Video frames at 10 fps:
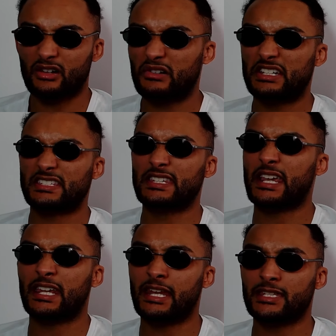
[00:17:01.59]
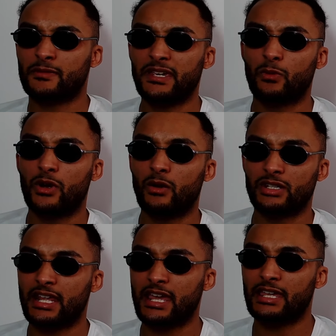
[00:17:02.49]
Oh, it's sickening to me, the world
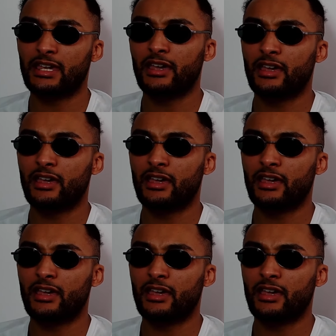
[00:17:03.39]
today.